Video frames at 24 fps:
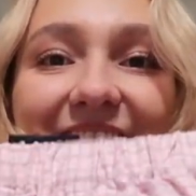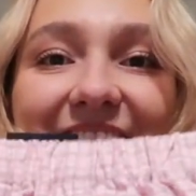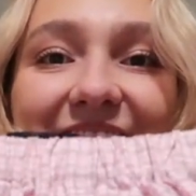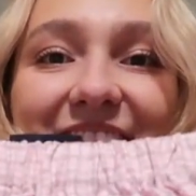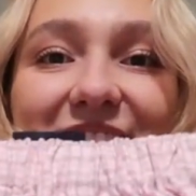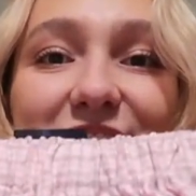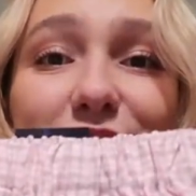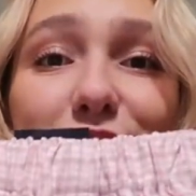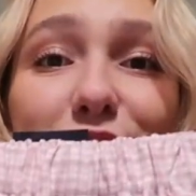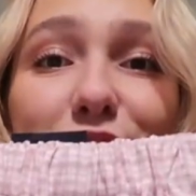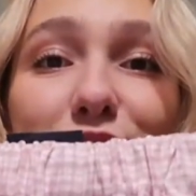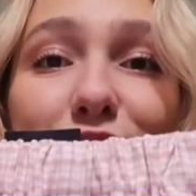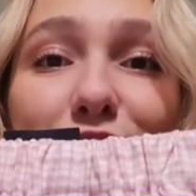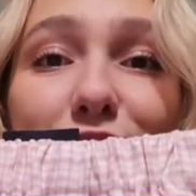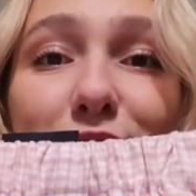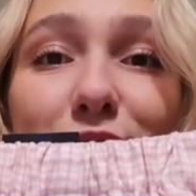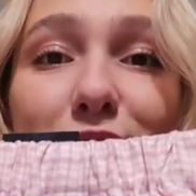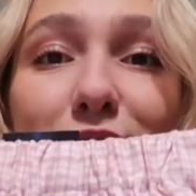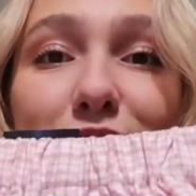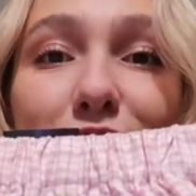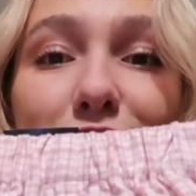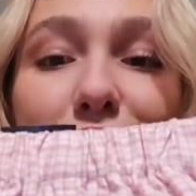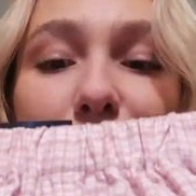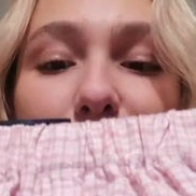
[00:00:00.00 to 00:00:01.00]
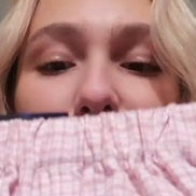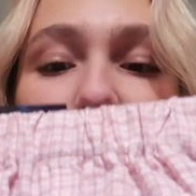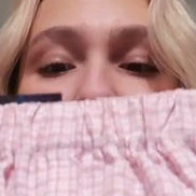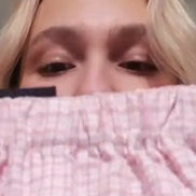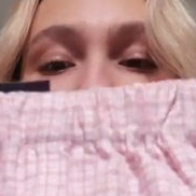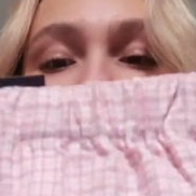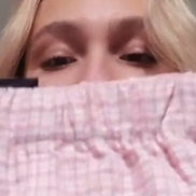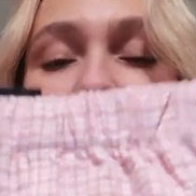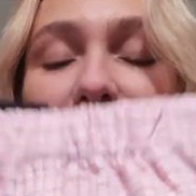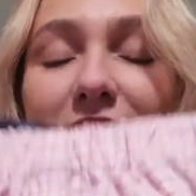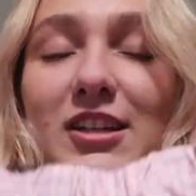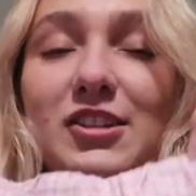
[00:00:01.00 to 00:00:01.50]
These are so
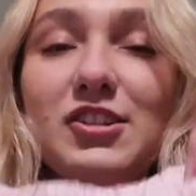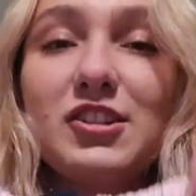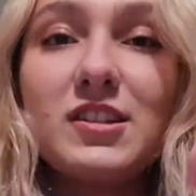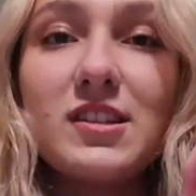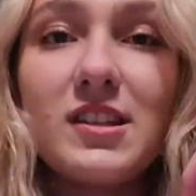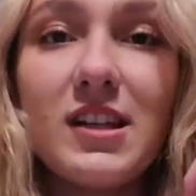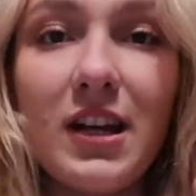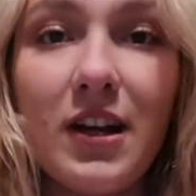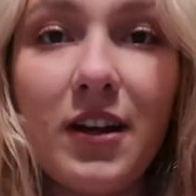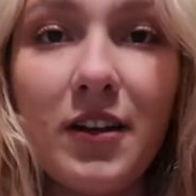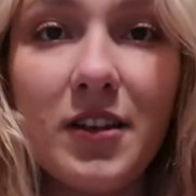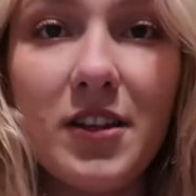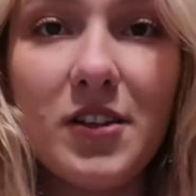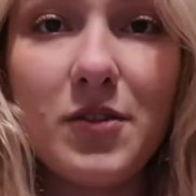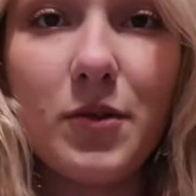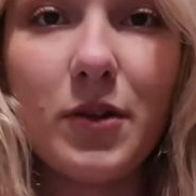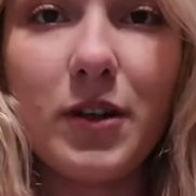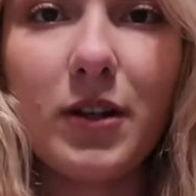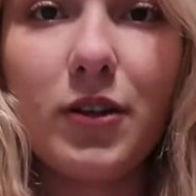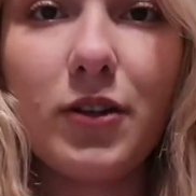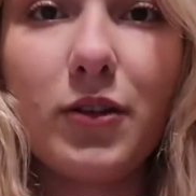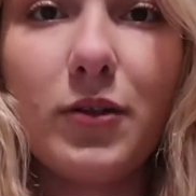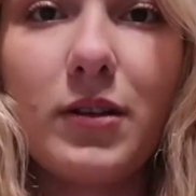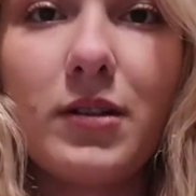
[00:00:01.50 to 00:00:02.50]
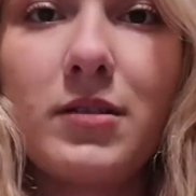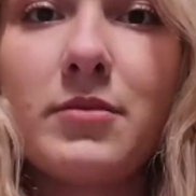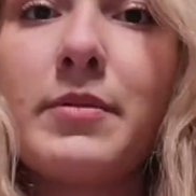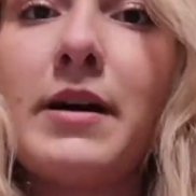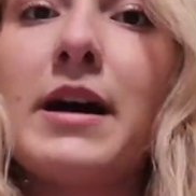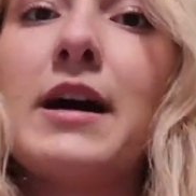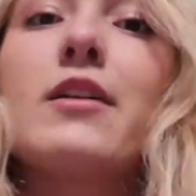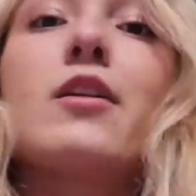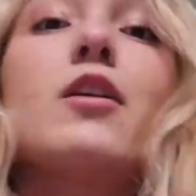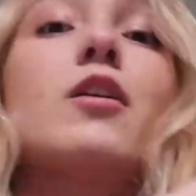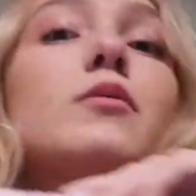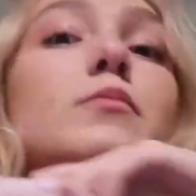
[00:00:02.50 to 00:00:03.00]
cute. I was actually scared these were gonna look really
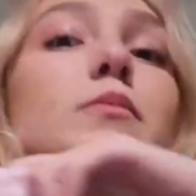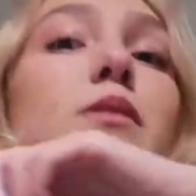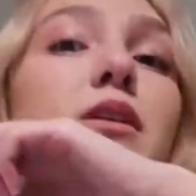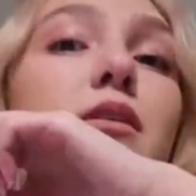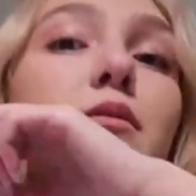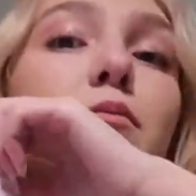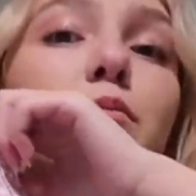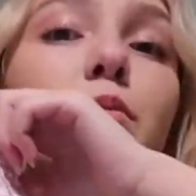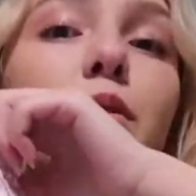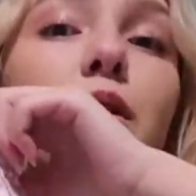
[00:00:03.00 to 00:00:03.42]
bad on me,